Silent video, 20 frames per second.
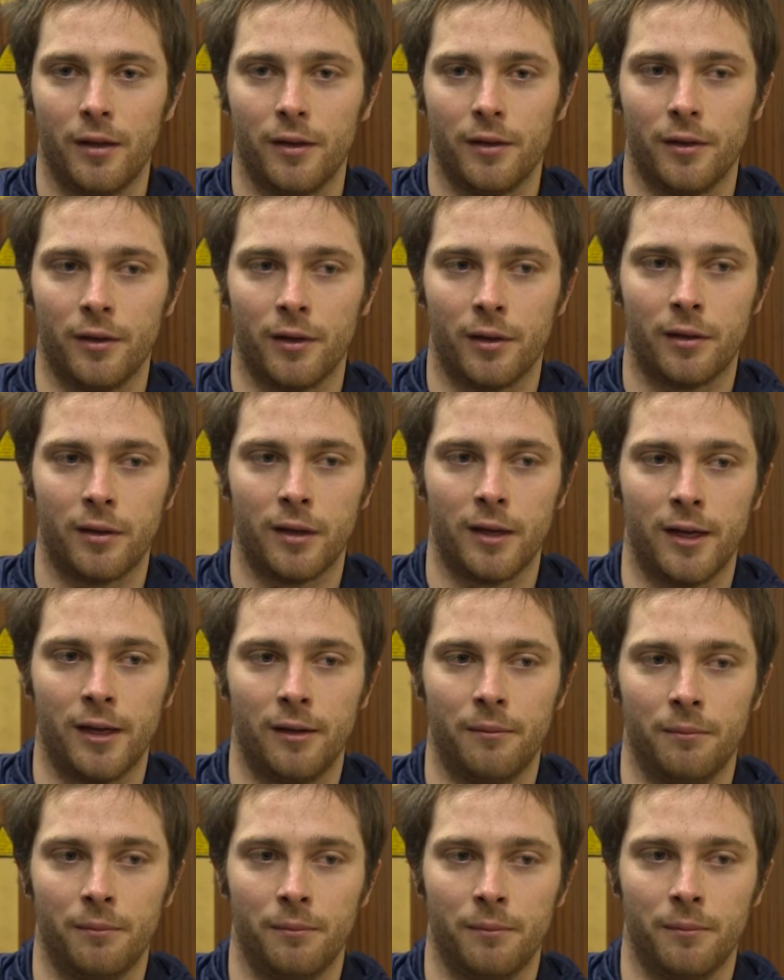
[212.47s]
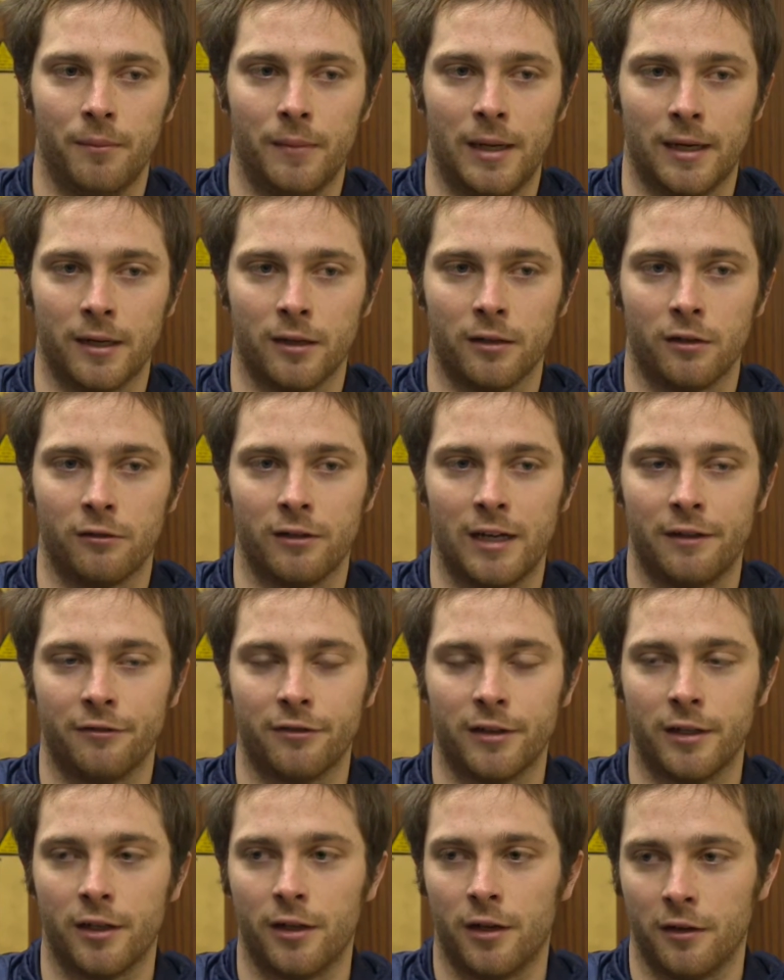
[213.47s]
the same angle rather
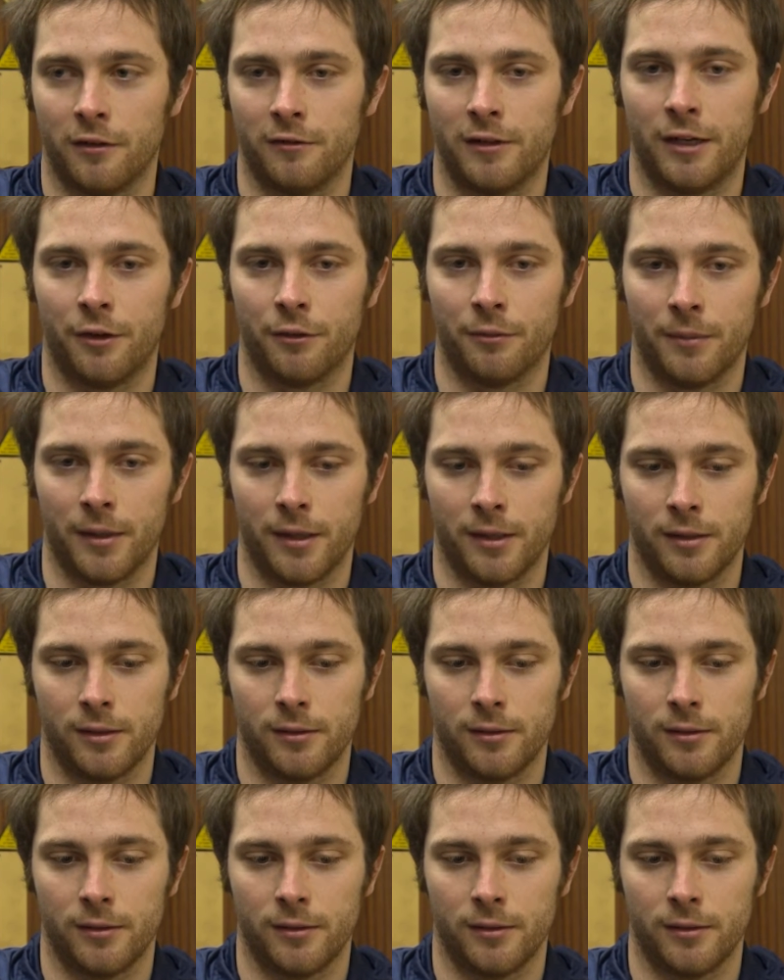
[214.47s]
than all around me.